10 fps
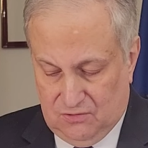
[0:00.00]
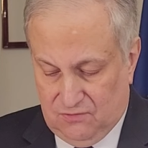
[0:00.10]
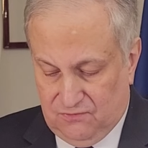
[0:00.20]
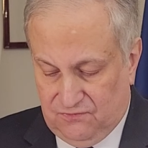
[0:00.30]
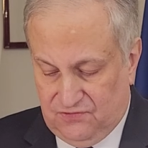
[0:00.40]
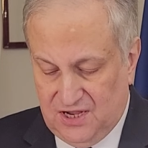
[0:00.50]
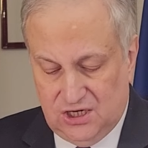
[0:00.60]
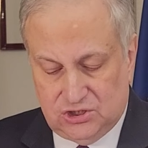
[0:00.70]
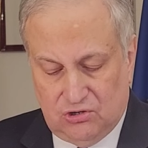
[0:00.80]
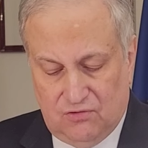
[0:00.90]

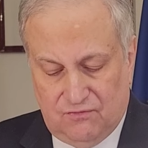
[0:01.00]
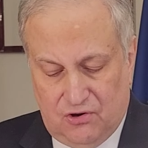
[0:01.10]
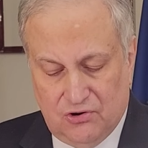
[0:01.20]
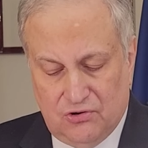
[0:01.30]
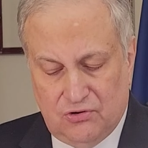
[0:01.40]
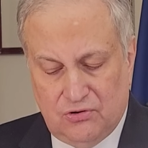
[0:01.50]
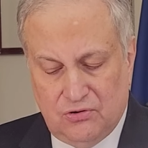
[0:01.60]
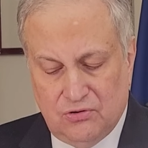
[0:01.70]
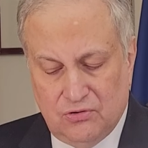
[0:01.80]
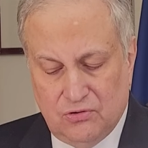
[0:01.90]
Fields of honor
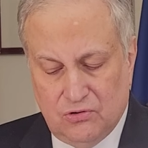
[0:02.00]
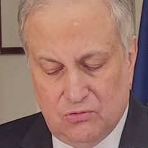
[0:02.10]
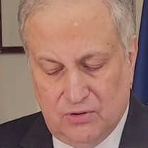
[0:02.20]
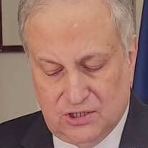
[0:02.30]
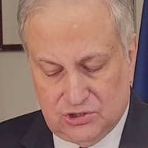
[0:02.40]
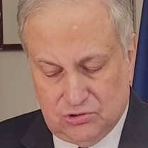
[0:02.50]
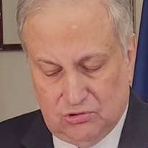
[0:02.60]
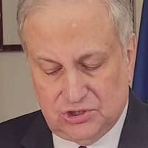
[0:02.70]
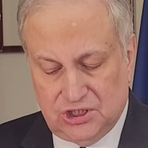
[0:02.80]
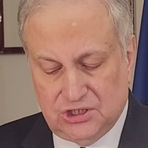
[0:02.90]
where
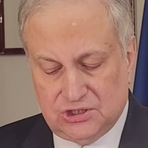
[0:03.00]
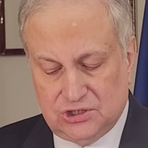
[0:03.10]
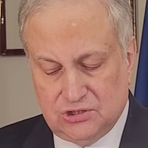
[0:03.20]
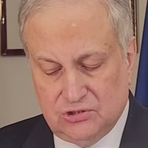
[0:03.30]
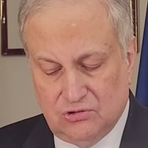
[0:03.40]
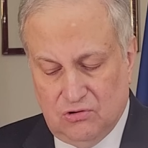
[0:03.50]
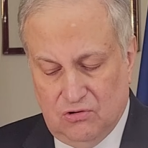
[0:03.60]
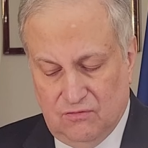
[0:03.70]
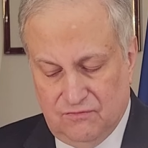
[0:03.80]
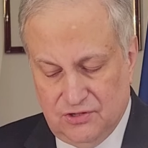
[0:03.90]
soldiers
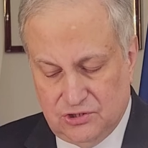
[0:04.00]
of the